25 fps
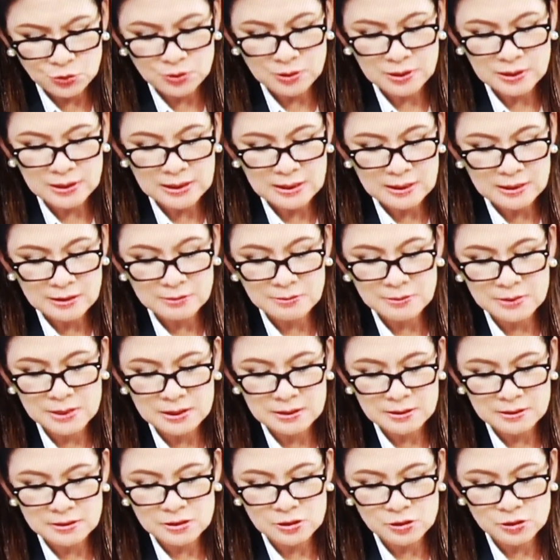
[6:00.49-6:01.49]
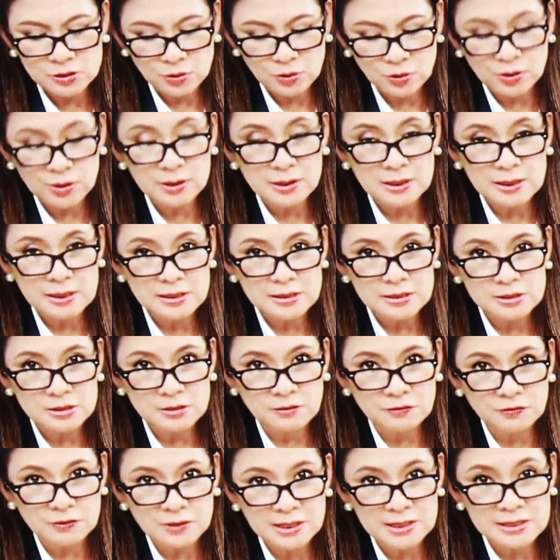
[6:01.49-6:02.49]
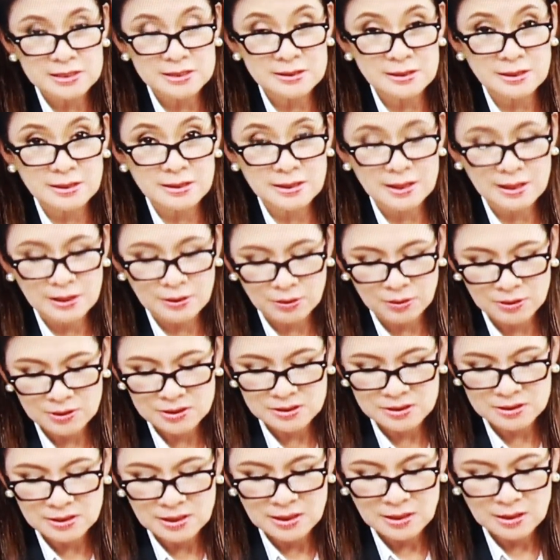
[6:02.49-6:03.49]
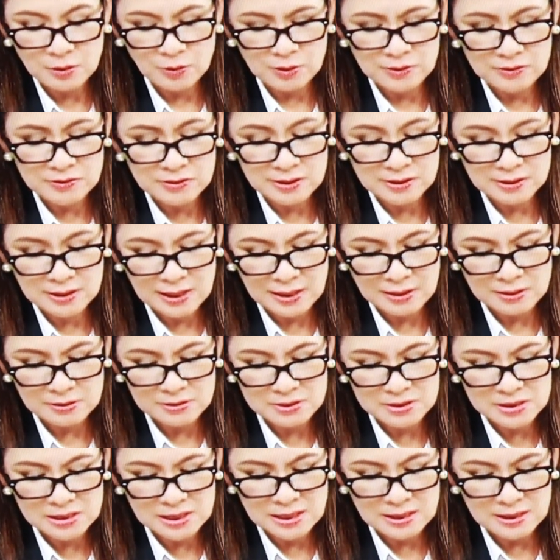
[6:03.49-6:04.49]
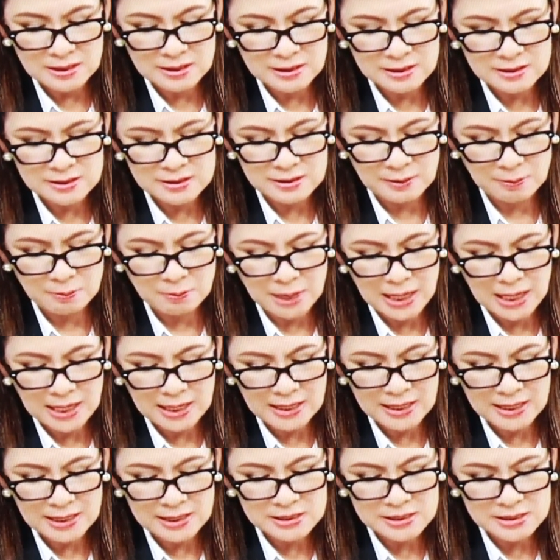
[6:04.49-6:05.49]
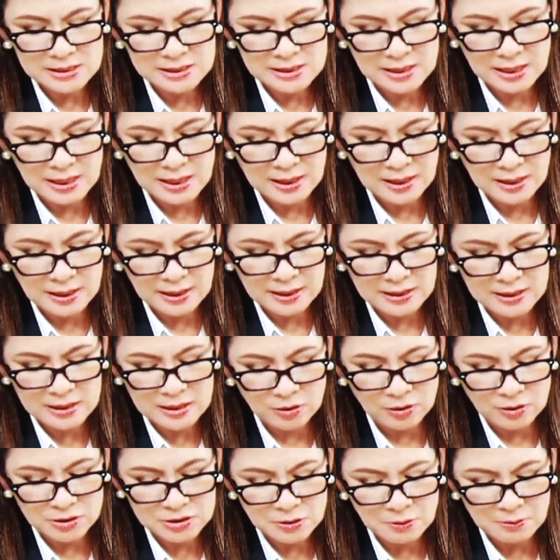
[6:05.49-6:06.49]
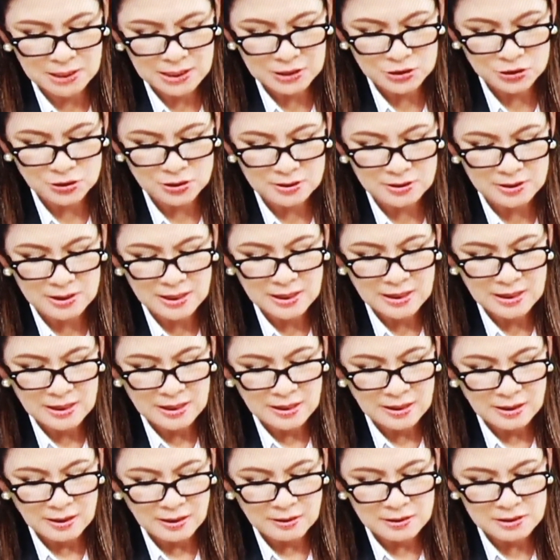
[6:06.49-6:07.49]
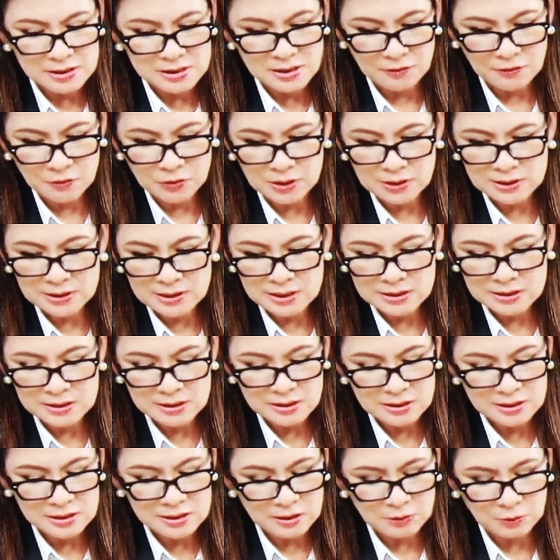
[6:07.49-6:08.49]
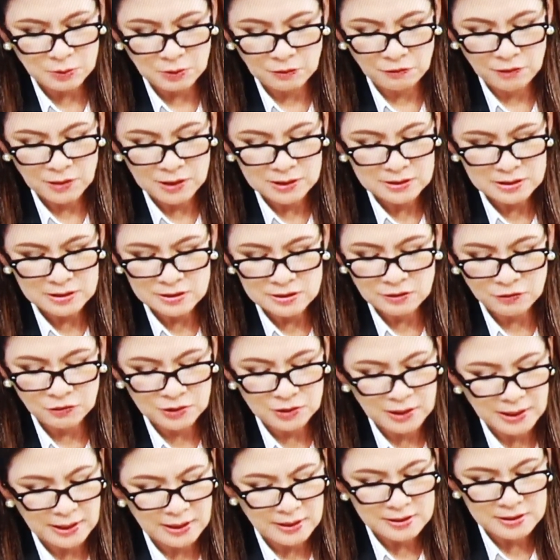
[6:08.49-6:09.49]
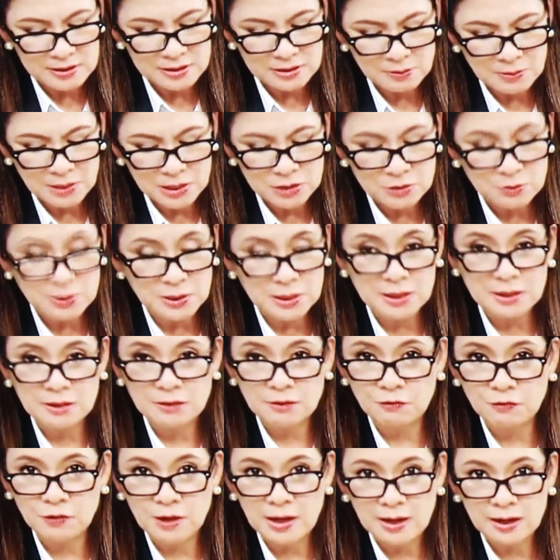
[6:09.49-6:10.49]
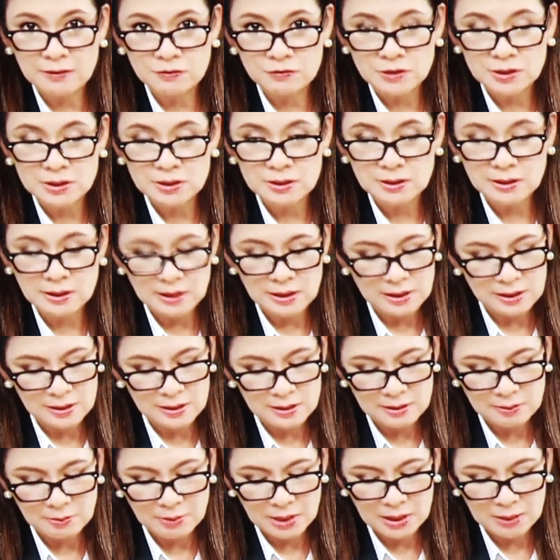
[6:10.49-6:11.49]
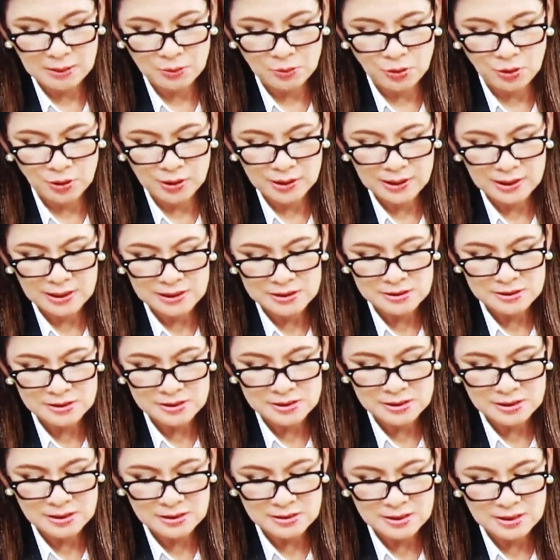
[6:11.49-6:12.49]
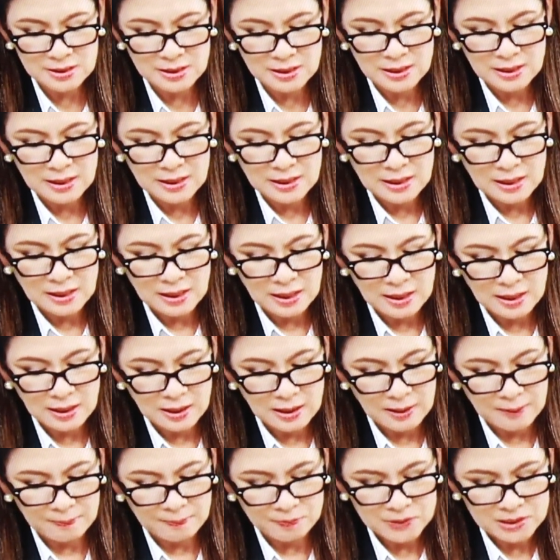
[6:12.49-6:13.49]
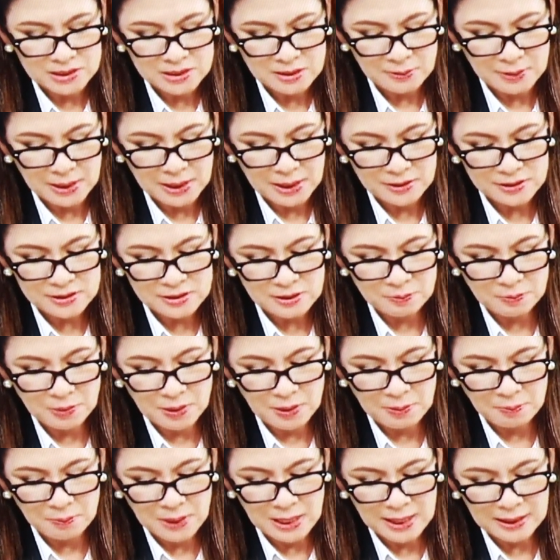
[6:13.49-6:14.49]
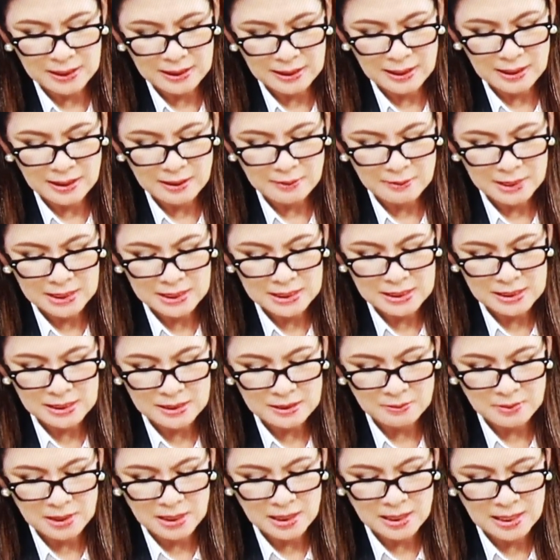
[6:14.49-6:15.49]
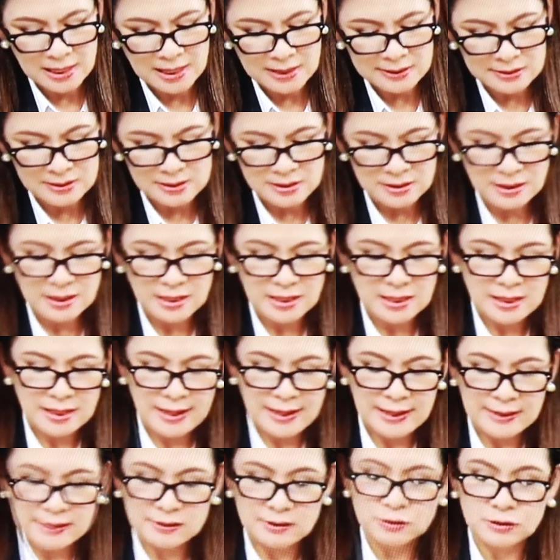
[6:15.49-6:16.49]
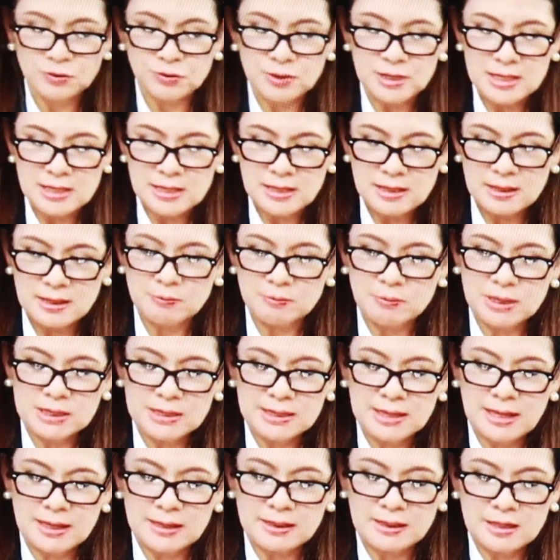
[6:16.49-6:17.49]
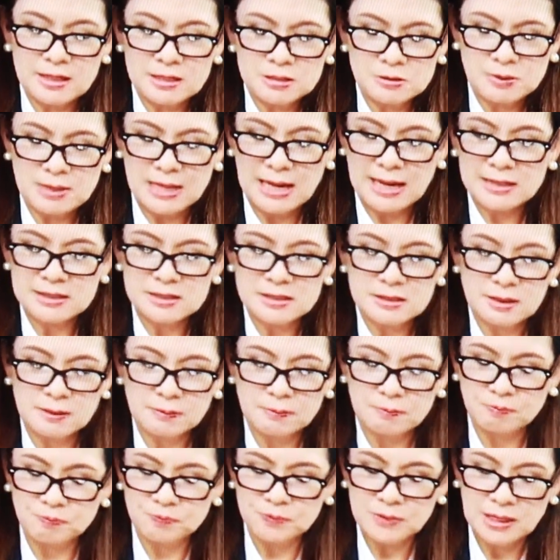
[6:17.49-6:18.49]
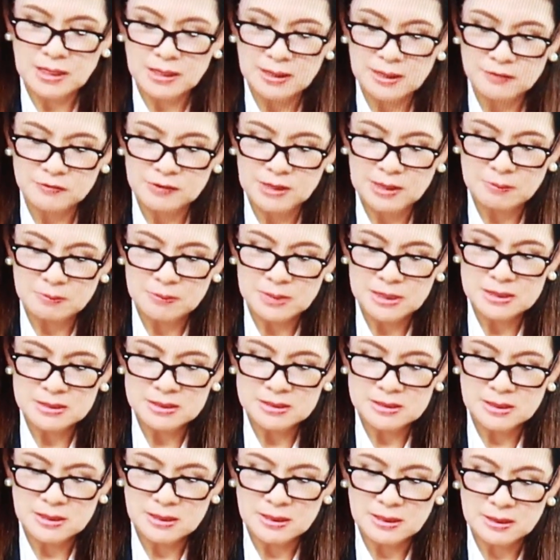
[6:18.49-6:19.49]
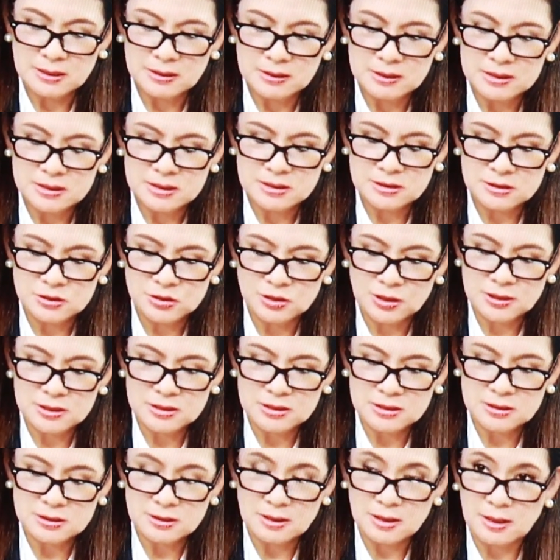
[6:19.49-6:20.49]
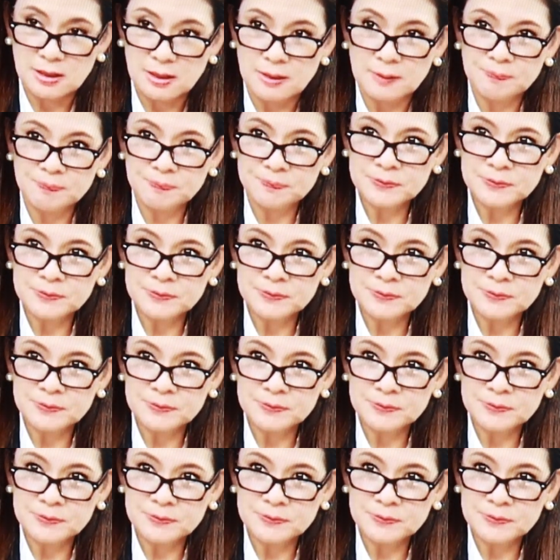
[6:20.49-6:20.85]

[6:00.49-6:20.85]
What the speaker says: 2 kilometers northeast of Castillejos, one of the towns in Zambales. And he also mentioned several intensities that were felt in different areas in Metro Manila, 5 in Malabon, Quezon City, some areas in Pampanga, Marikina, Makati, and 3 in Batangas. We asked him, that means this is just